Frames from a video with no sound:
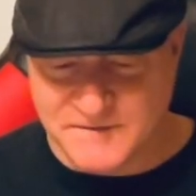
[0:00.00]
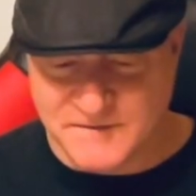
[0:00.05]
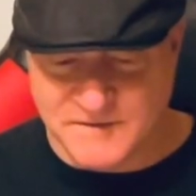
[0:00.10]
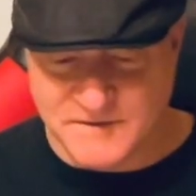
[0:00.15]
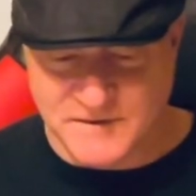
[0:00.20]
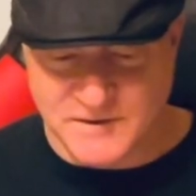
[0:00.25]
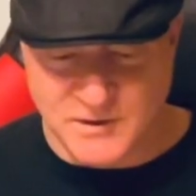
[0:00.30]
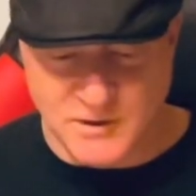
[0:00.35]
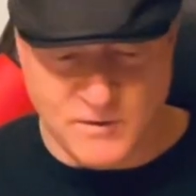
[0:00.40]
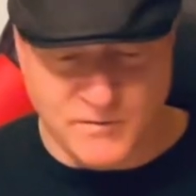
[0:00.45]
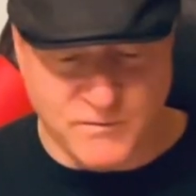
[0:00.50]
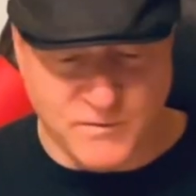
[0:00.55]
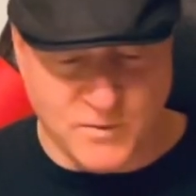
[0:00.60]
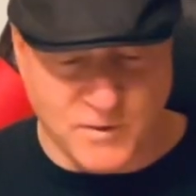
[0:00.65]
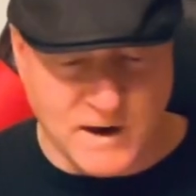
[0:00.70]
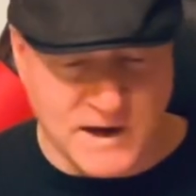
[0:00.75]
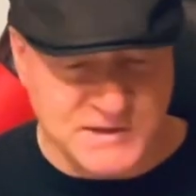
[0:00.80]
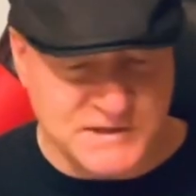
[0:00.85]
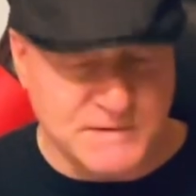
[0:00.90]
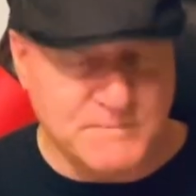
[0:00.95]
you know,
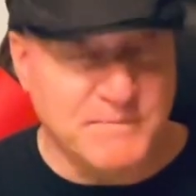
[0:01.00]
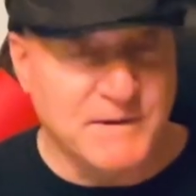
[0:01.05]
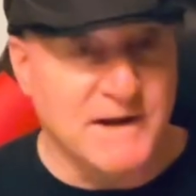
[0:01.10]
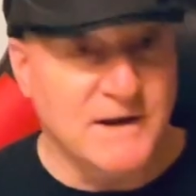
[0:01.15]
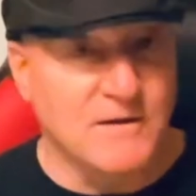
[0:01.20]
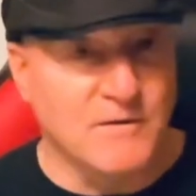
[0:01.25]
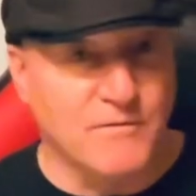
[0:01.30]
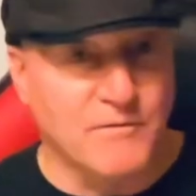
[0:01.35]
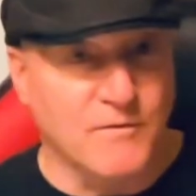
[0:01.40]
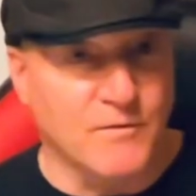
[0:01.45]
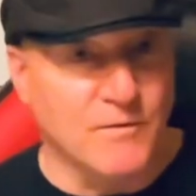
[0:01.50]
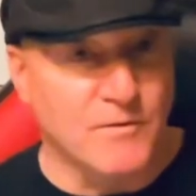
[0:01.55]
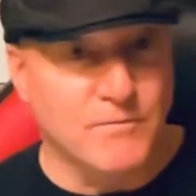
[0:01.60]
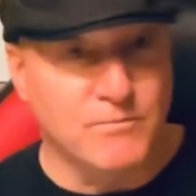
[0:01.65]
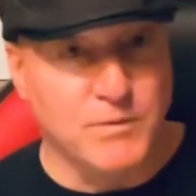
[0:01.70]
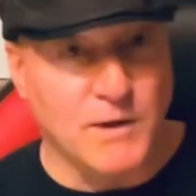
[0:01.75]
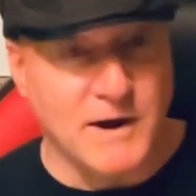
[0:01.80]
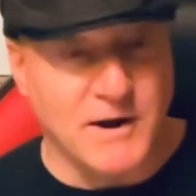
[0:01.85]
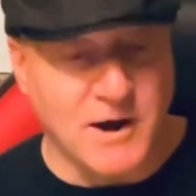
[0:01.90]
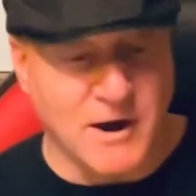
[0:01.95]
for SMP or for
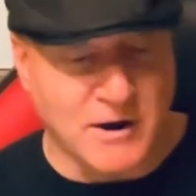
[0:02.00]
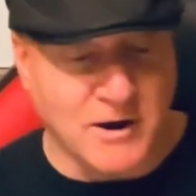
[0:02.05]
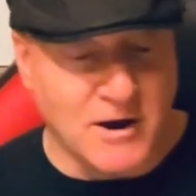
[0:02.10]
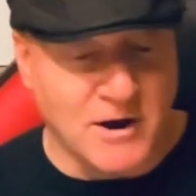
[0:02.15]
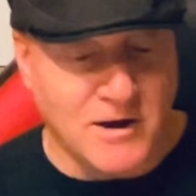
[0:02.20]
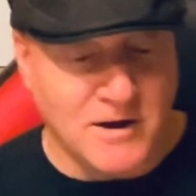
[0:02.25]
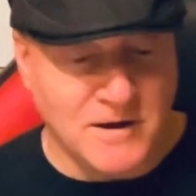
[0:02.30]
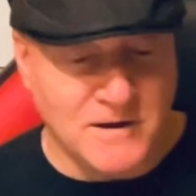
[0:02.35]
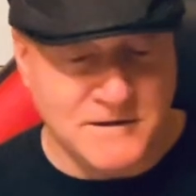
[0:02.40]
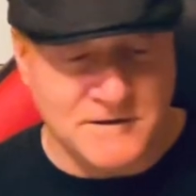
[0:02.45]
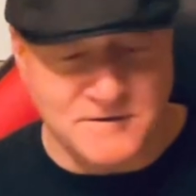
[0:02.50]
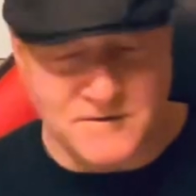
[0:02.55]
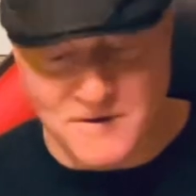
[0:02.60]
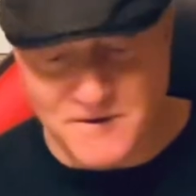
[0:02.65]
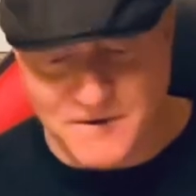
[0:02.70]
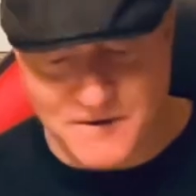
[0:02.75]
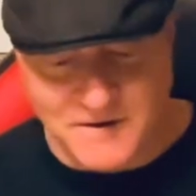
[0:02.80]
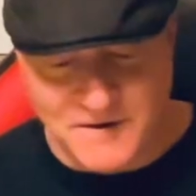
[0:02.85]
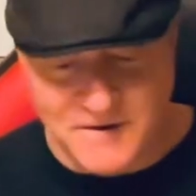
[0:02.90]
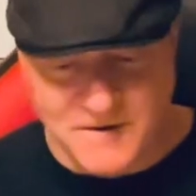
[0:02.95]

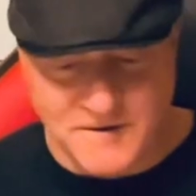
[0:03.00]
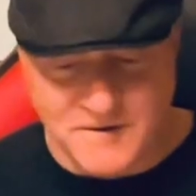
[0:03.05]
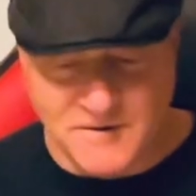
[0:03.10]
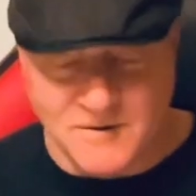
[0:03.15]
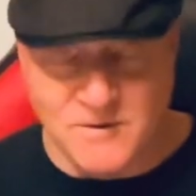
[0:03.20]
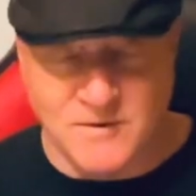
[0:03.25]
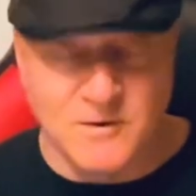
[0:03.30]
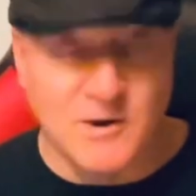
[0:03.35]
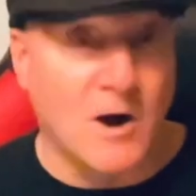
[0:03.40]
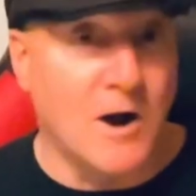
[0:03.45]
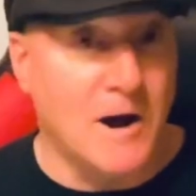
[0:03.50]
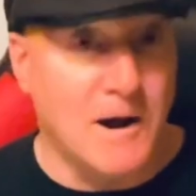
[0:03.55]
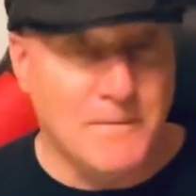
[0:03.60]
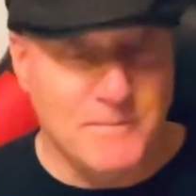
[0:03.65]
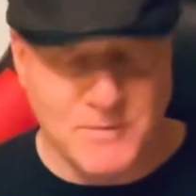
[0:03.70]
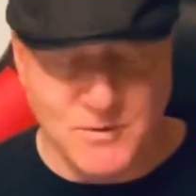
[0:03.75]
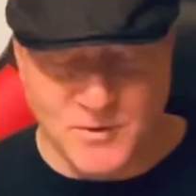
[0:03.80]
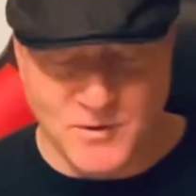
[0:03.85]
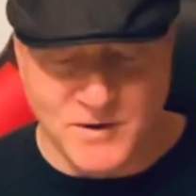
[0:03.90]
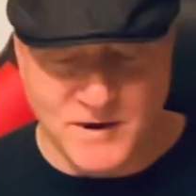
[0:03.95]
Play.com or
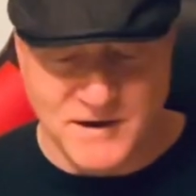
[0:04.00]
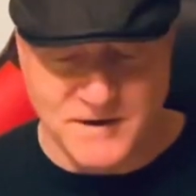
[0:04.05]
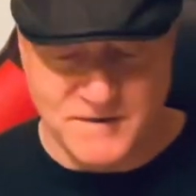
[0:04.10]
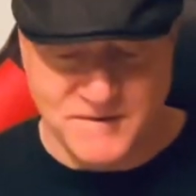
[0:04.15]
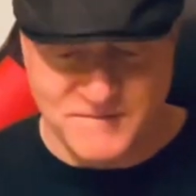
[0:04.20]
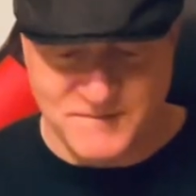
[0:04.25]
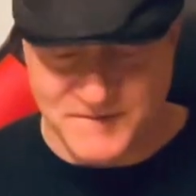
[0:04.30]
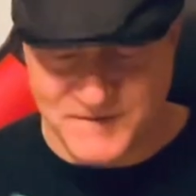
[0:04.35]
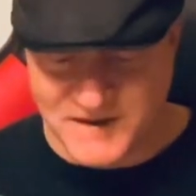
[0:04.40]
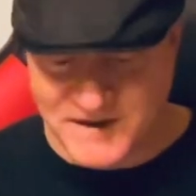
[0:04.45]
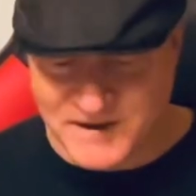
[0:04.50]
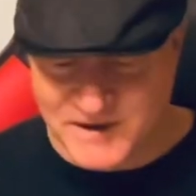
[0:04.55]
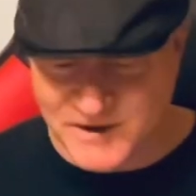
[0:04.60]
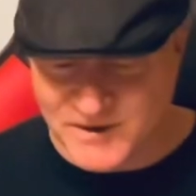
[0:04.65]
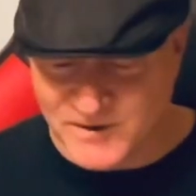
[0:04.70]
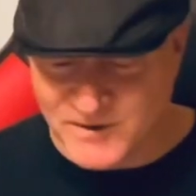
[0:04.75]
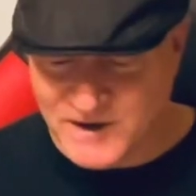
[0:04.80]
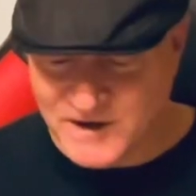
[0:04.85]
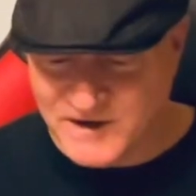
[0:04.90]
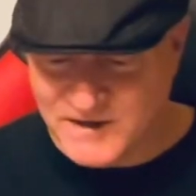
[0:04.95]
Com or any of
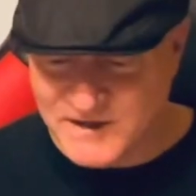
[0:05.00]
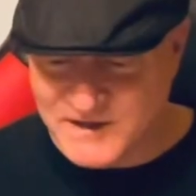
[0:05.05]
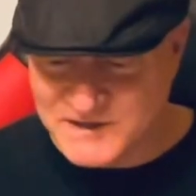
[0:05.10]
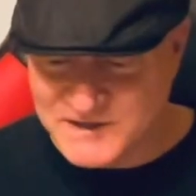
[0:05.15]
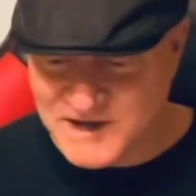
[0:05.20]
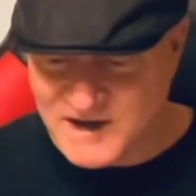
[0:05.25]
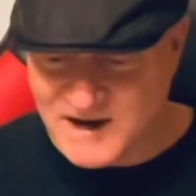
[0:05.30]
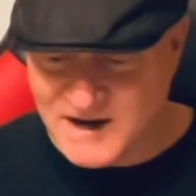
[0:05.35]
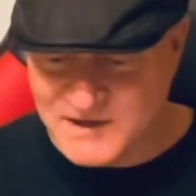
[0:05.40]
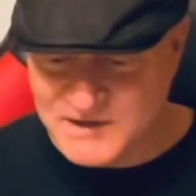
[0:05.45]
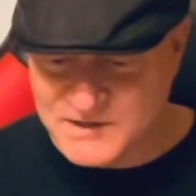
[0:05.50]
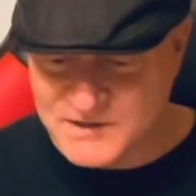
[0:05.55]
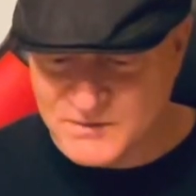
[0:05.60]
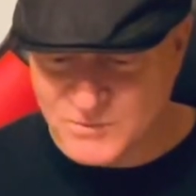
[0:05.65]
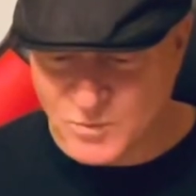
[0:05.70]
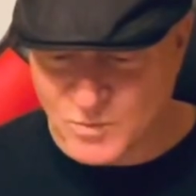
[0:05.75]
these guys,